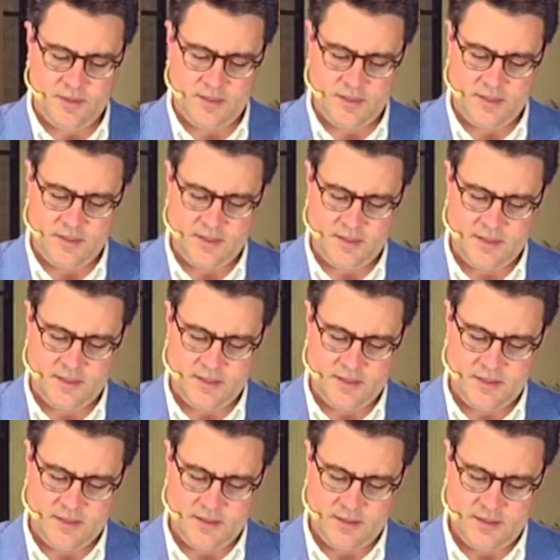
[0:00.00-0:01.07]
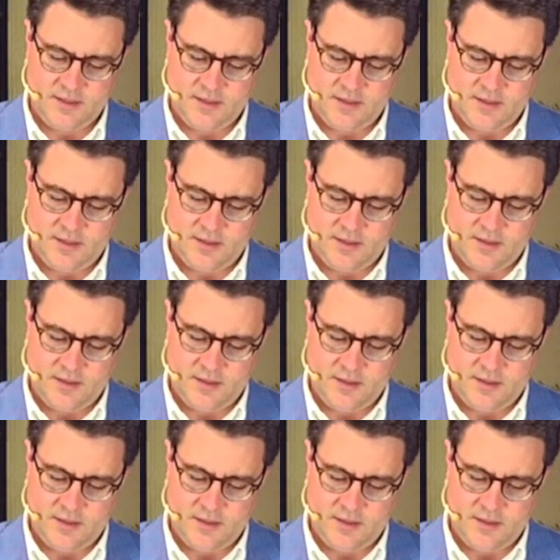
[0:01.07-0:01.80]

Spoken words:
Nobody speaks.